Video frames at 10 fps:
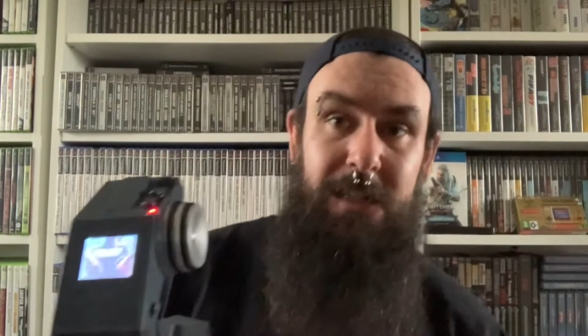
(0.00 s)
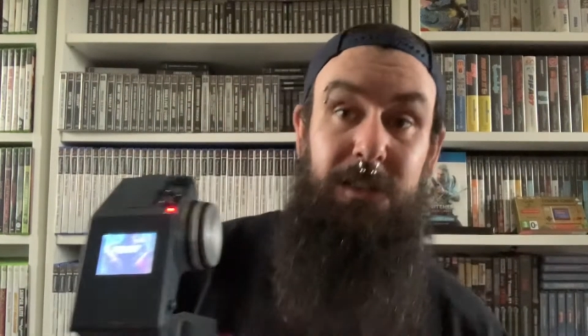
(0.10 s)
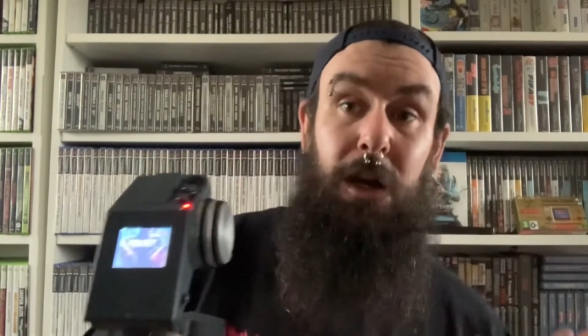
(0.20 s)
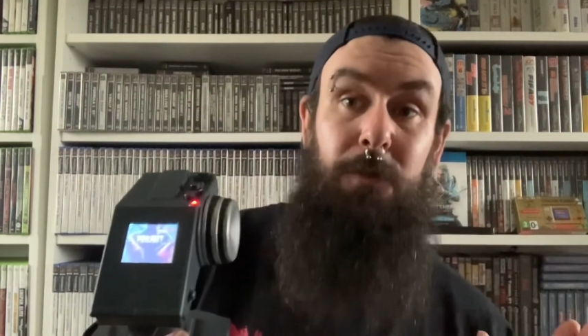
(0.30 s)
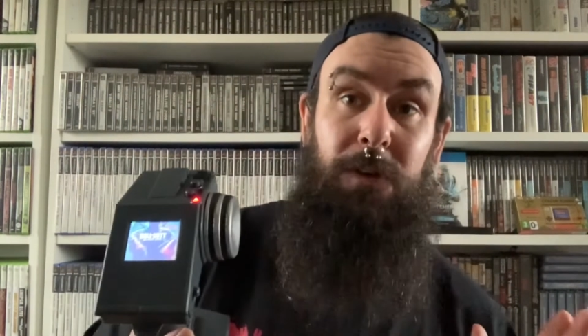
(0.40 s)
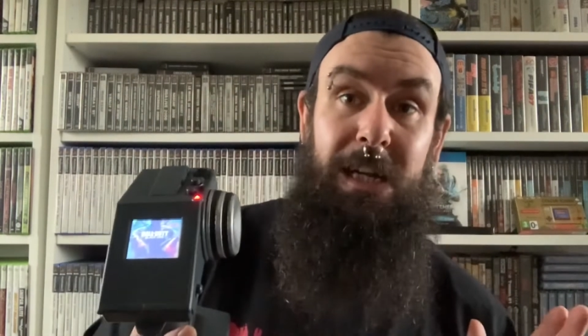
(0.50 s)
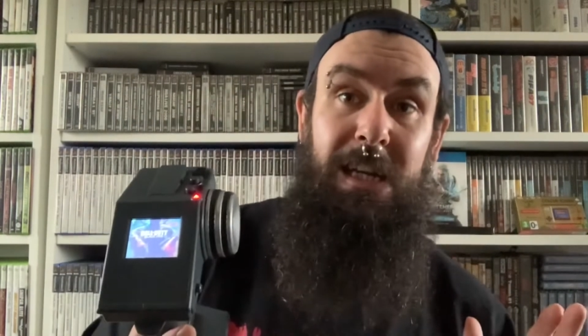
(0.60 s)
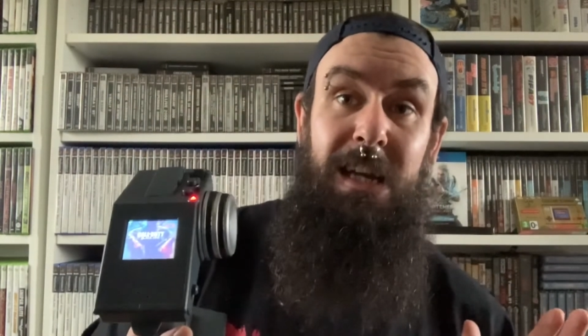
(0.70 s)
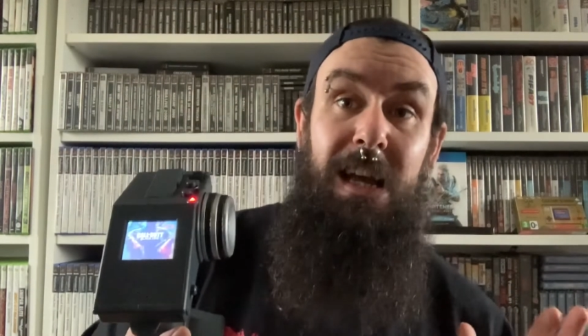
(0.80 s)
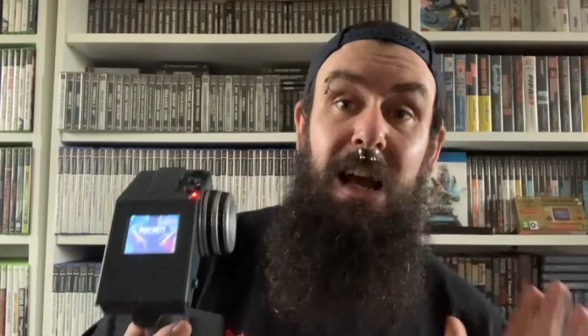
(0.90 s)
So hopefully
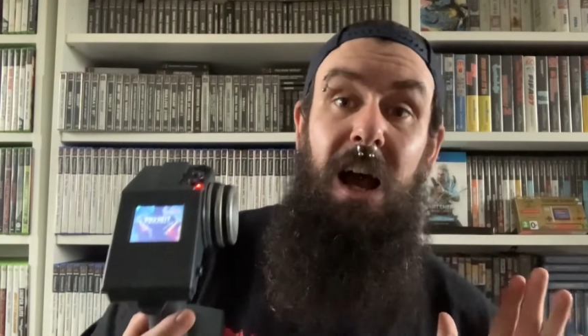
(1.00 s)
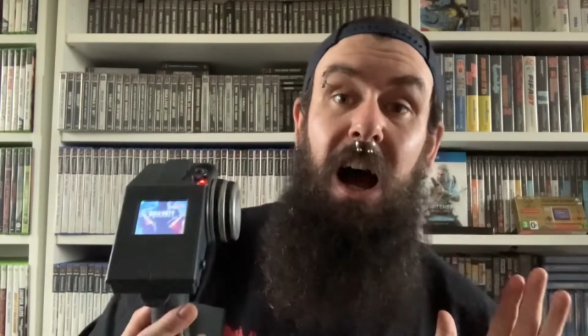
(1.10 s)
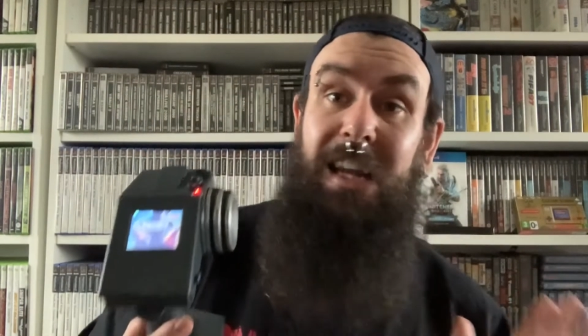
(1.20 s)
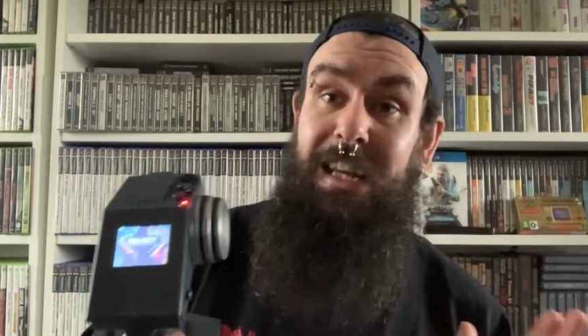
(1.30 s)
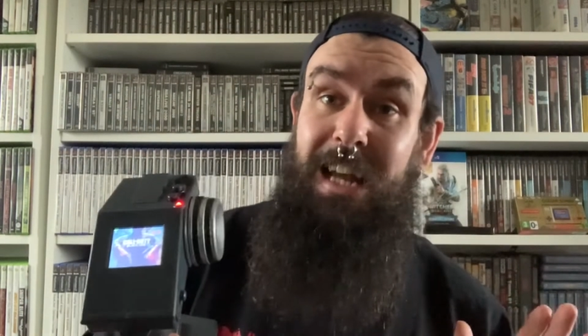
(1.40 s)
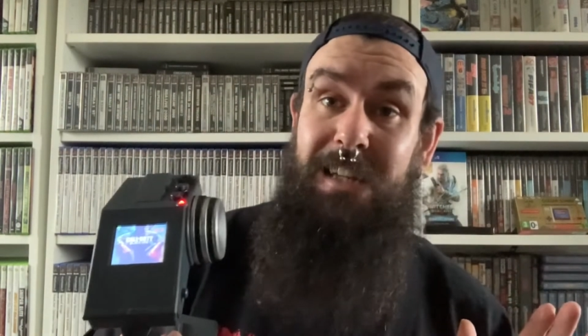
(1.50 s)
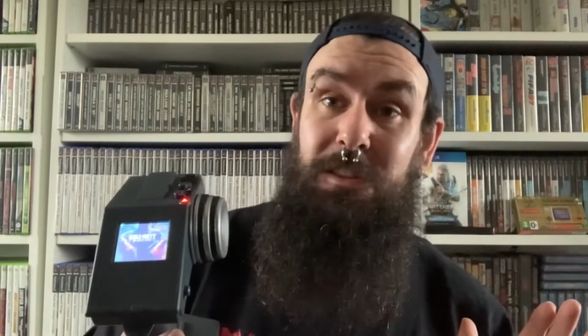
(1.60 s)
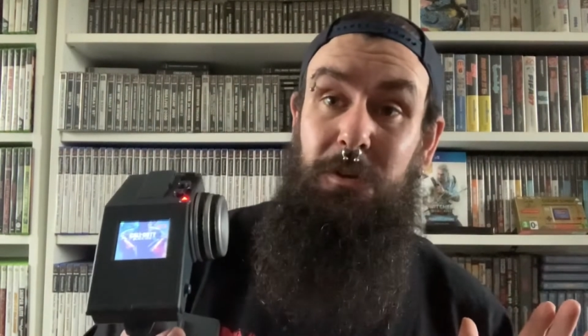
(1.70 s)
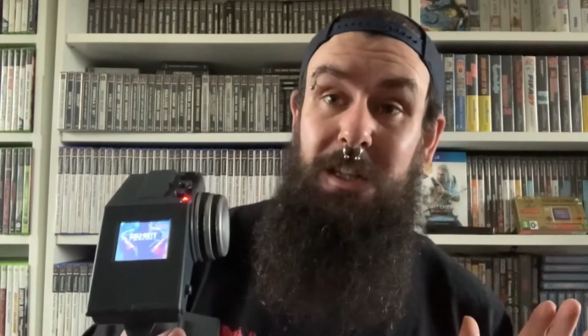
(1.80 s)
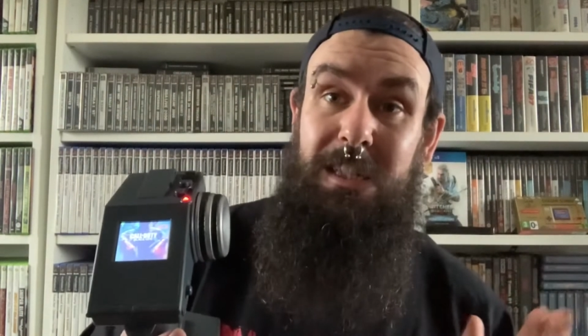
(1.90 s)
I can get that
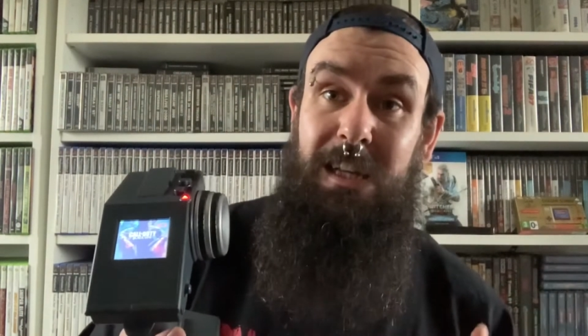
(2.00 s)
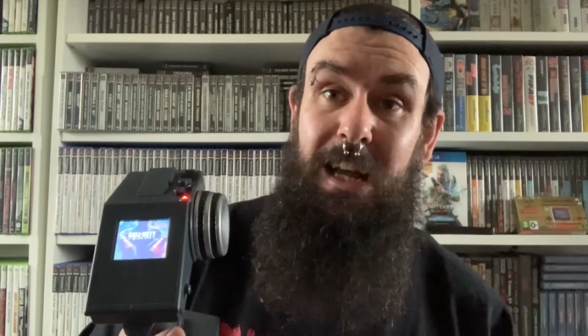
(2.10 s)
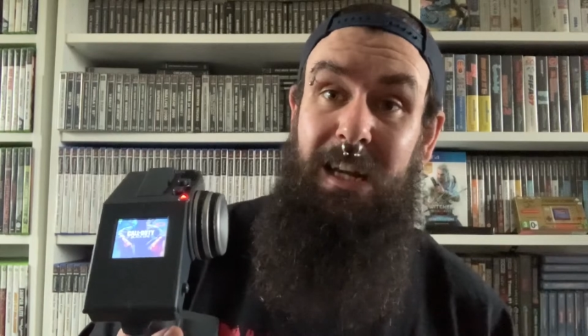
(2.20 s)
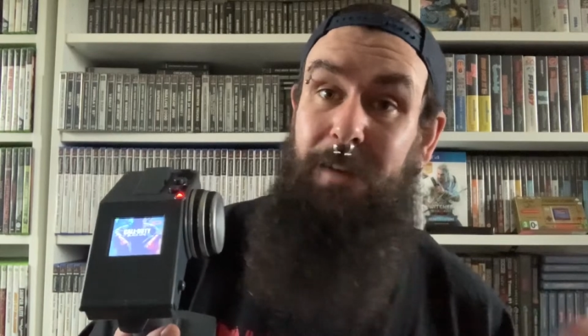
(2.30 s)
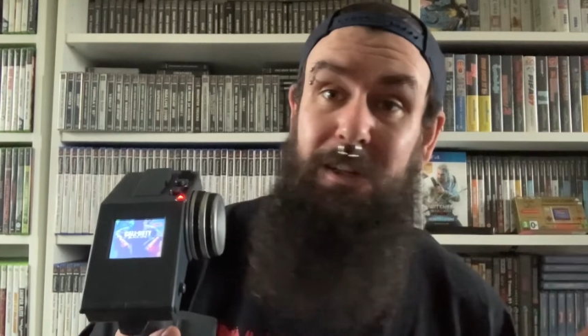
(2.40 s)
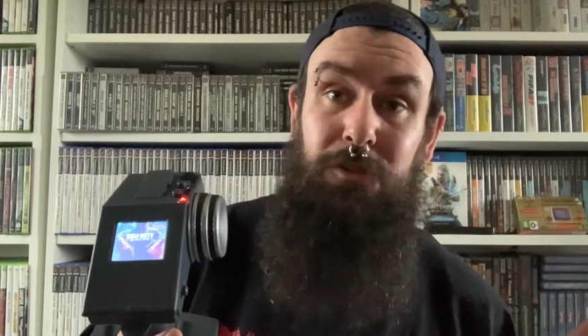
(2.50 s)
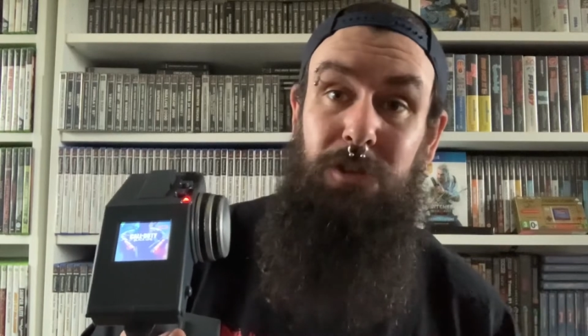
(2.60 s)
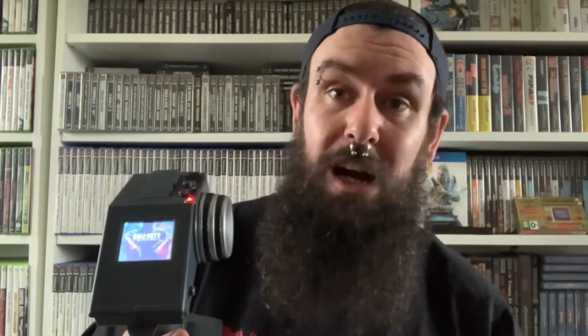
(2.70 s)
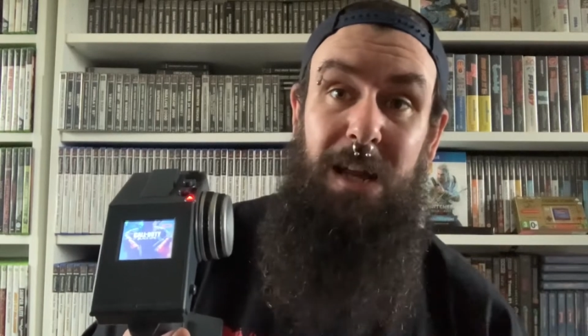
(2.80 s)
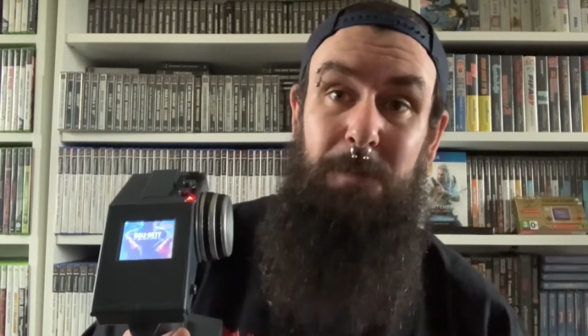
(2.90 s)
sorted and then give it a
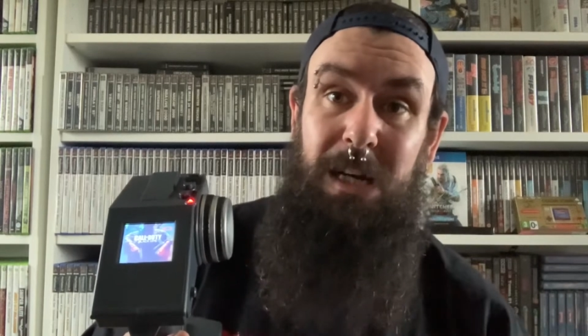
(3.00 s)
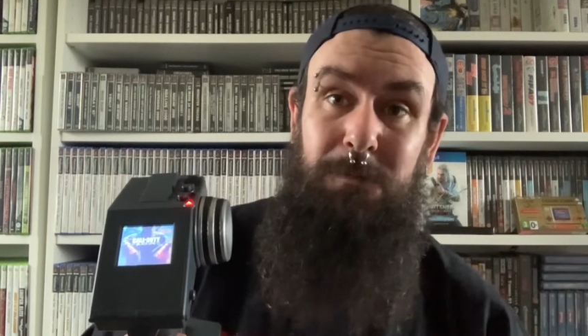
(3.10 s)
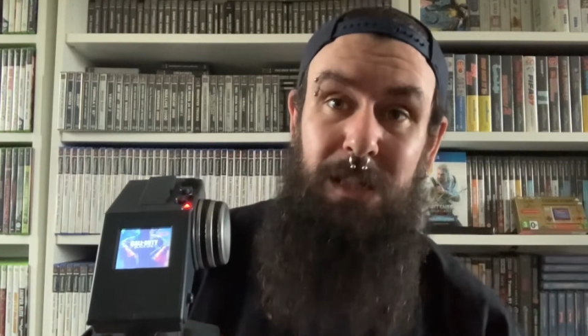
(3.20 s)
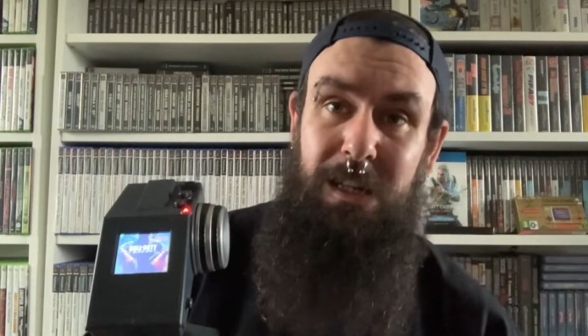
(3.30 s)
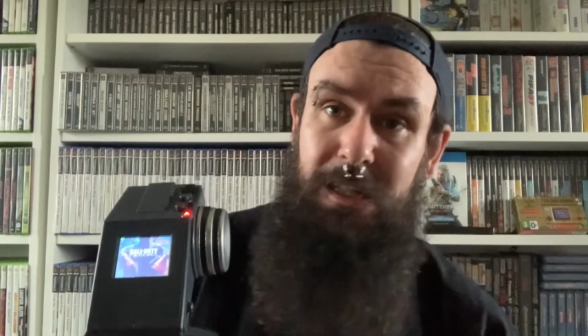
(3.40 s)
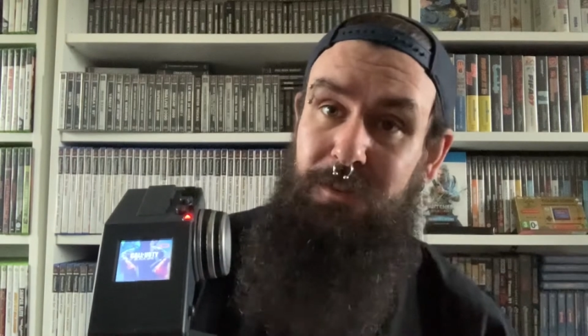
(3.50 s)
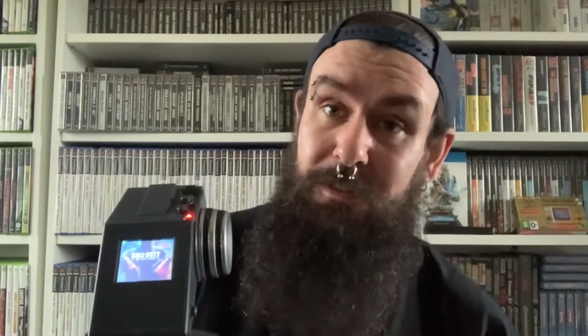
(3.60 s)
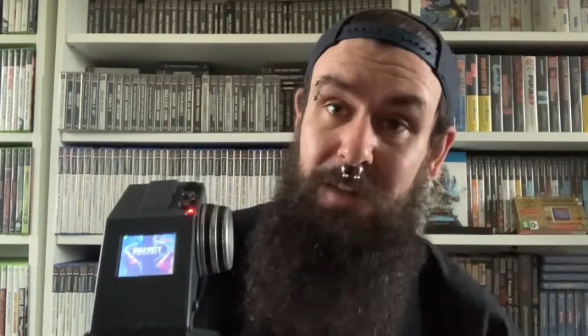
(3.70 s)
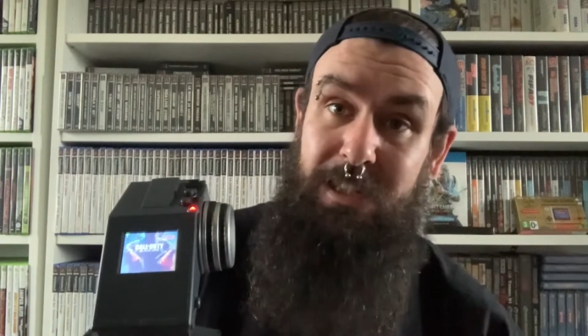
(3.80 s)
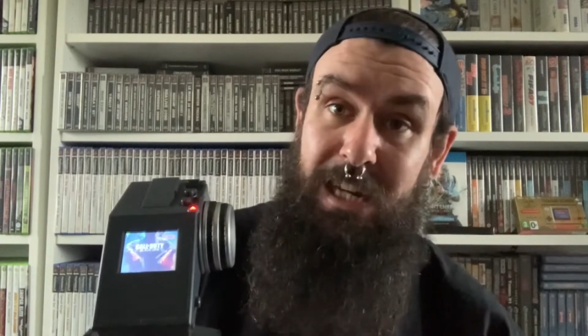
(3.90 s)
try, but it's for
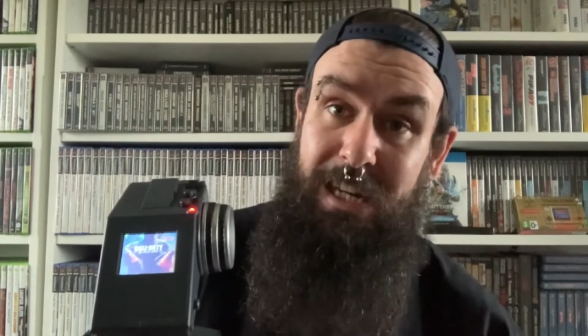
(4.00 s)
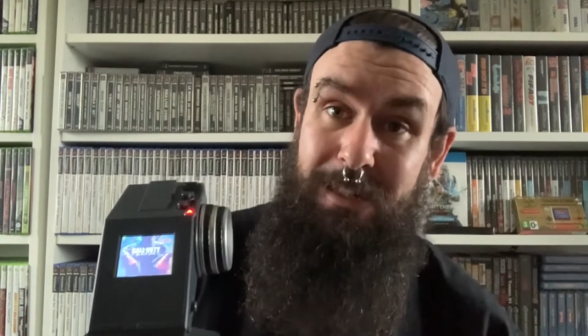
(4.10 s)
another day.